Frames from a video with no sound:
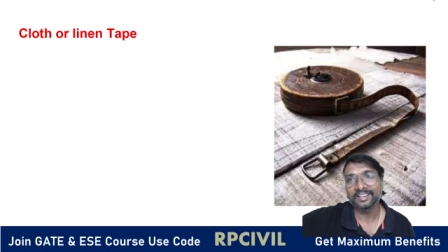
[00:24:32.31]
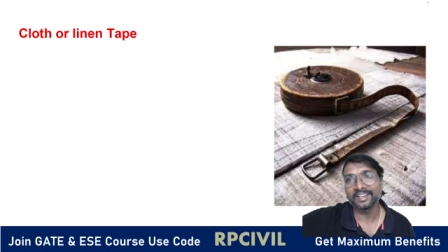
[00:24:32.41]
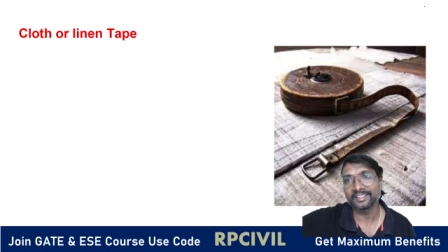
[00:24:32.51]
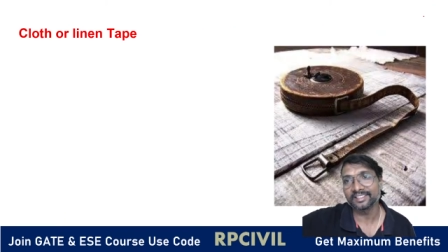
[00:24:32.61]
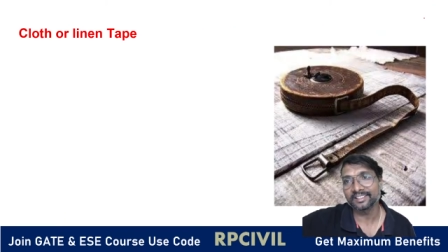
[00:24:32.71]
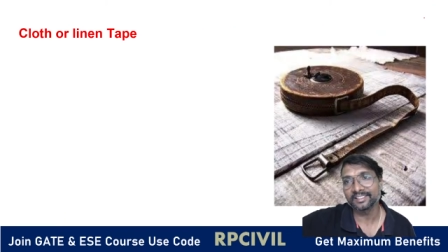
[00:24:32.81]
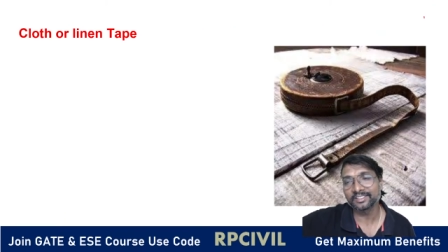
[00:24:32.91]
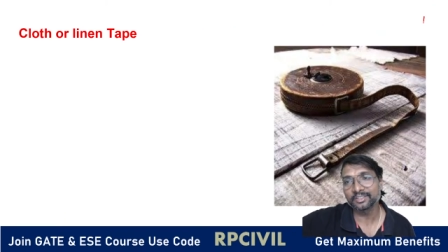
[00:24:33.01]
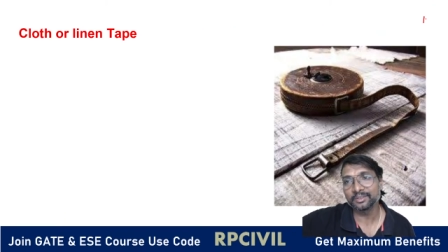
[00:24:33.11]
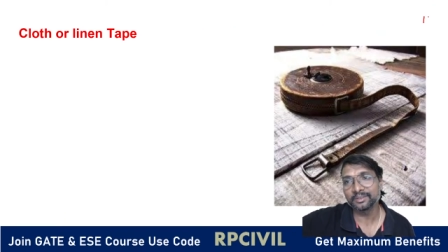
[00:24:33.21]
Like that.
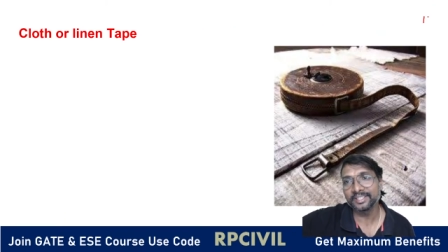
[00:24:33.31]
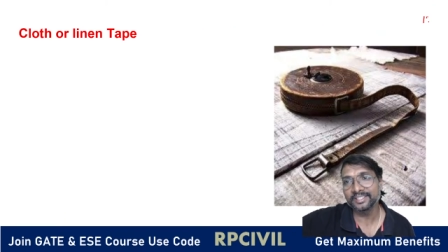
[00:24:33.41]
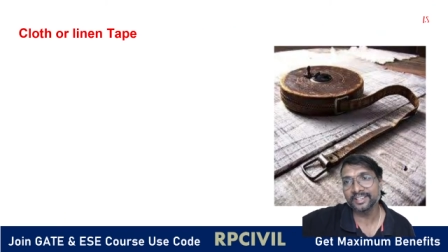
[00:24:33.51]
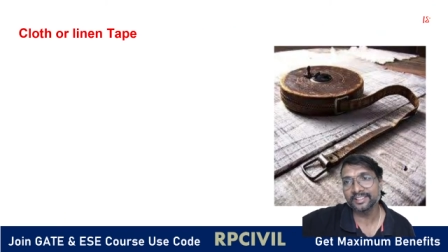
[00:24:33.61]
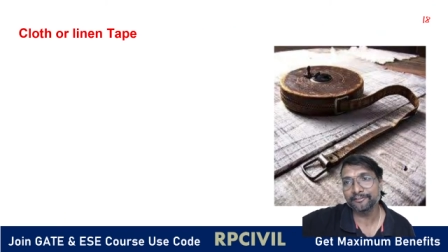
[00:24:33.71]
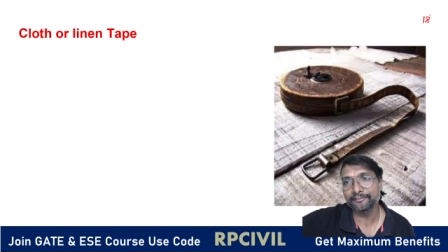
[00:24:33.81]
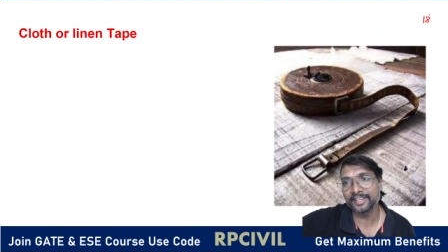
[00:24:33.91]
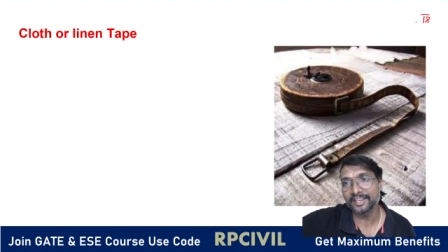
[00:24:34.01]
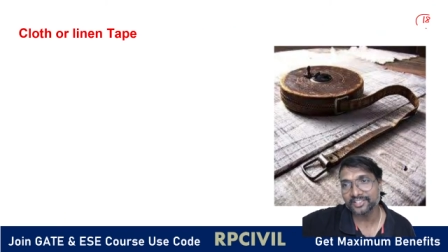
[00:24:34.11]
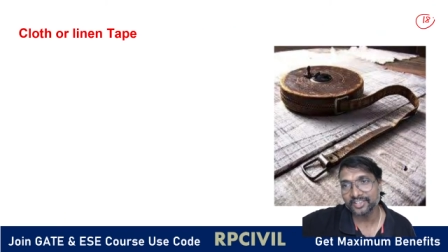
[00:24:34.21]
So these are the
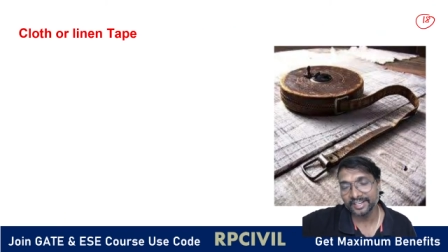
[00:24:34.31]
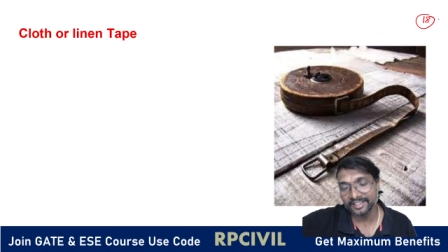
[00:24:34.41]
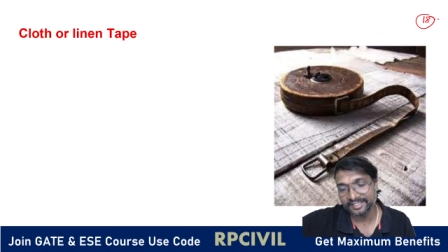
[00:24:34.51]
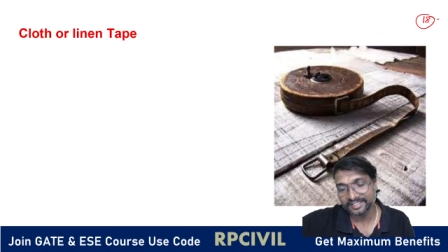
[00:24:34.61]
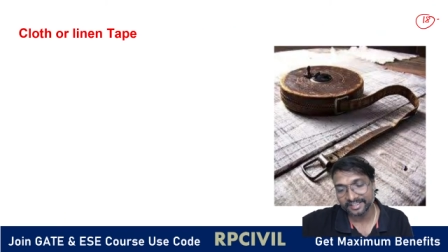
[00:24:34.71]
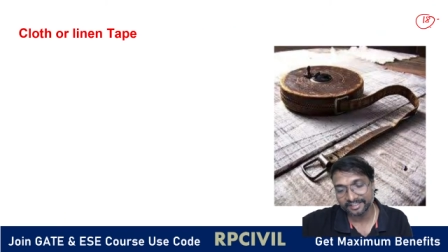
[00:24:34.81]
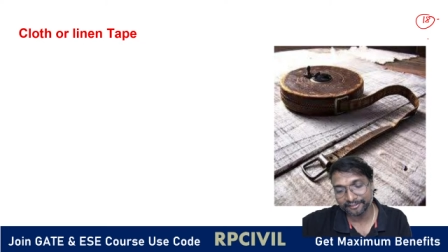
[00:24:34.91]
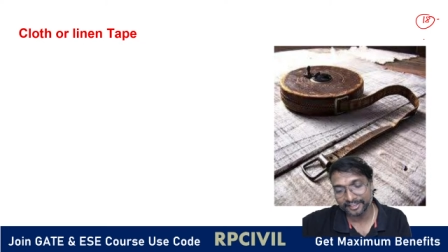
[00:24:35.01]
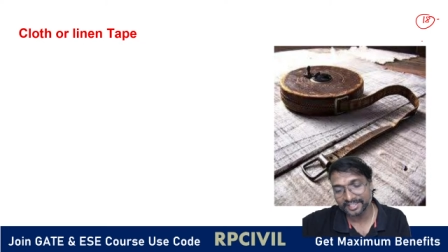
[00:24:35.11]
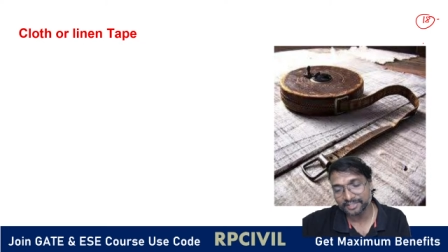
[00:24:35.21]
figures, right? These are the
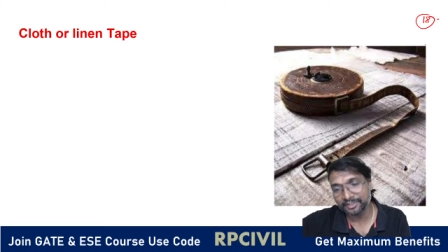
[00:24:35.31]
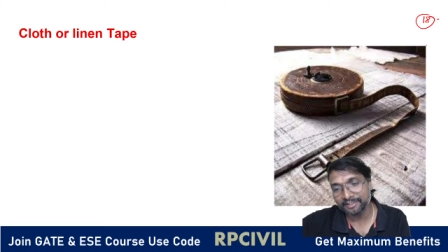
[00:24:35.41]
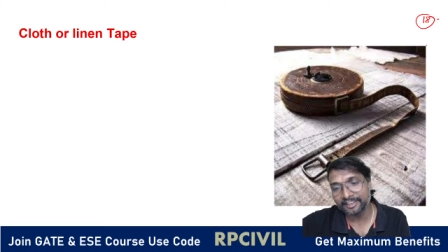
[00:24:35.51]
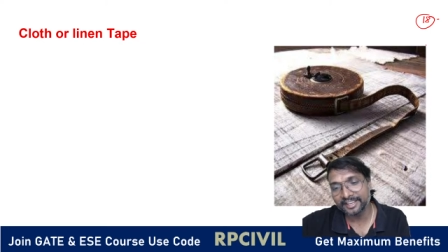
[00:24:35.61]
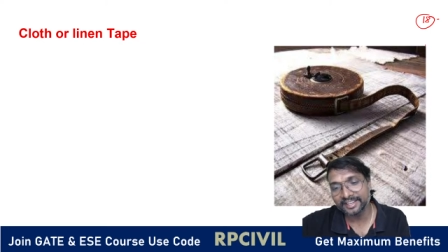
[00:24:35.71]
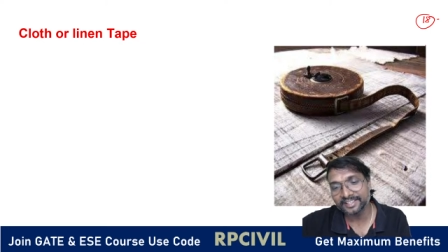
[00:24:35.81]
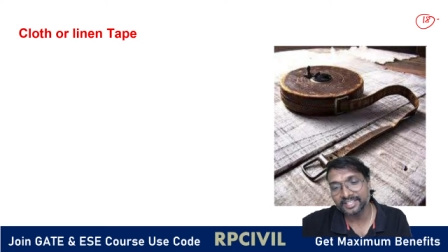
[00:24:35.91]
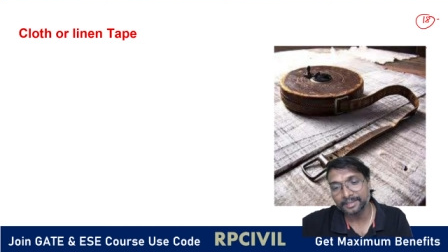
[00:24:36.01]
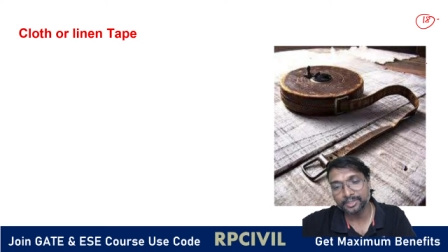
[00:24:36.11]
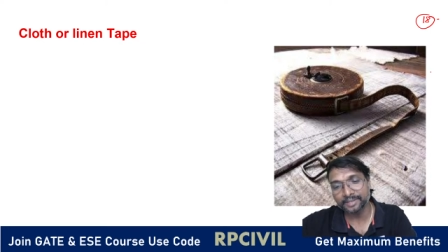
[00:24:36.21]
figures for various
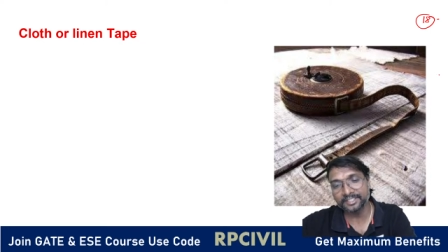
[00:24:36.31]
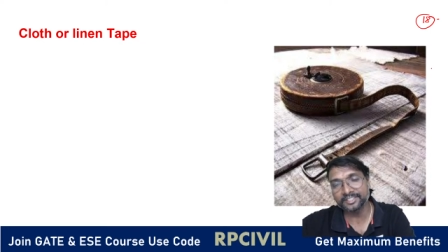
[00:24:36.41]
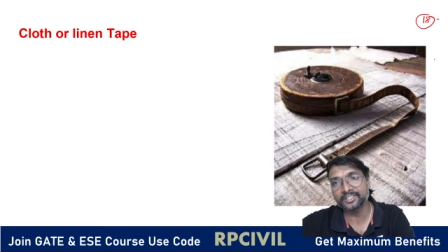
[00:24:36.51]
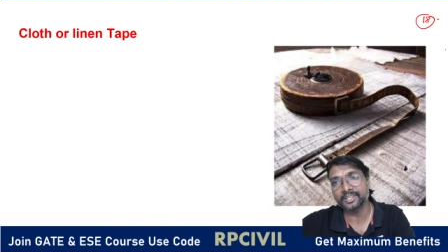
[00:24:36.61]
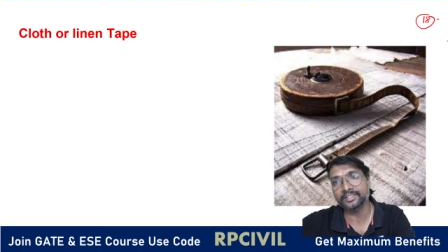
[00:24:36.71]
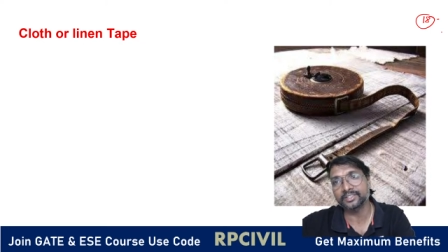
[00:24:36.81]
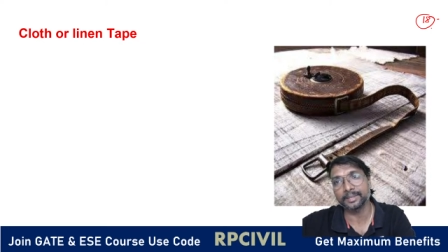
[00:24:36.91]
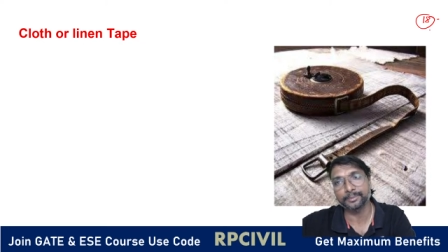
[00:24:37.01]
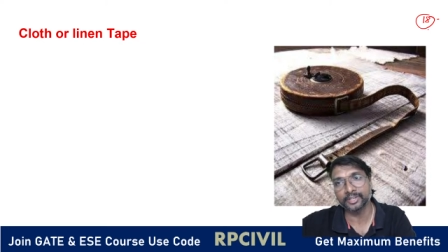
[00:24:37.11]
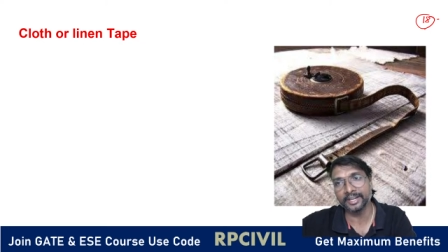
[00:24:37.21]
types of these
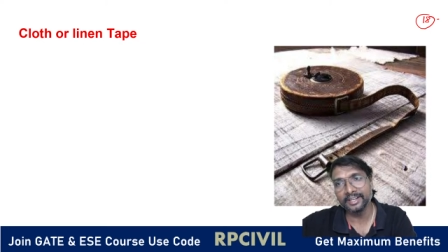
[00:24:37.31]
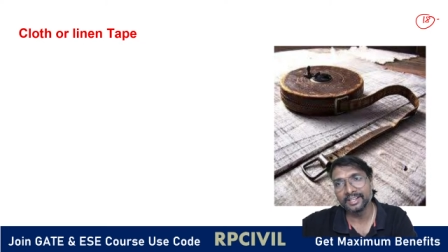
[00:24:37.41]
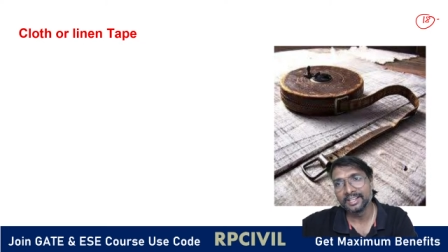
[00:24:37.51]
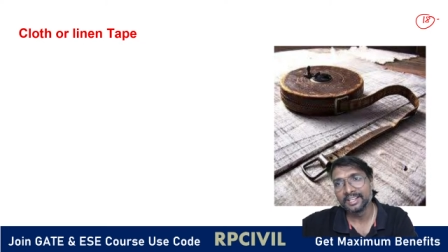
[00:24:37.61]
tapes, right?